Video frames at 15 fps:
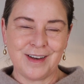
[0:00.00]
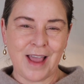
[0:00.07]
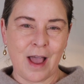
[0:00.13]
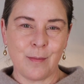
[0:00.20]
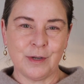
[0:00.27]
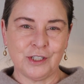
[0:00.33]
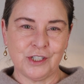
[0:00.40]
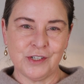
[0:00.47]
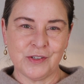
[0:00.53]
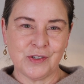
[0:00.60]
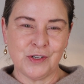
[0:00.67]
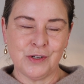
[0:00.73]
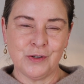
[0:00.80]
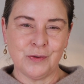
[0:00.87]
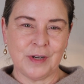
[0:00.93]
how much is
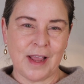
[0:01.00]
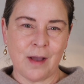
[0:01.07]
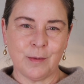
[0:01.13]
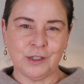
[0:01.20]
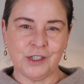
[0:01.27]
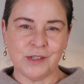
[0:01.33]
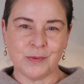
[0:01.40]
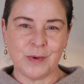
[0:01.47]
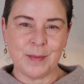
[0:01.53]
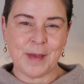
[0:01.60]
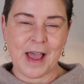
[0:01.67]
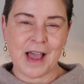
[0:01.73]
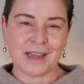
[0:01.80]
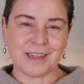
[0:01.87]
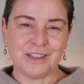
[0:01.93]
new and how much is
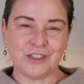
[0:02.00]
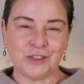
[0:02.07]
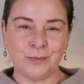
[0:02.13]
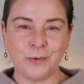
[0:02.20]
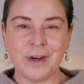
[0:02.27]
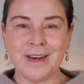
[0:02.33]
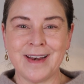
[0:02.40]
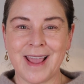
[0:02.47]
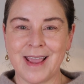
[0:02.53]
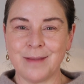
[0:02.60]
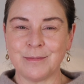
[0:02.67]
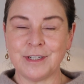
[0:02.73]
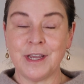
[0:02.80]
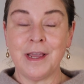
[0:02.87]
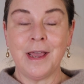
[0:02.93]
repackaged and renamed.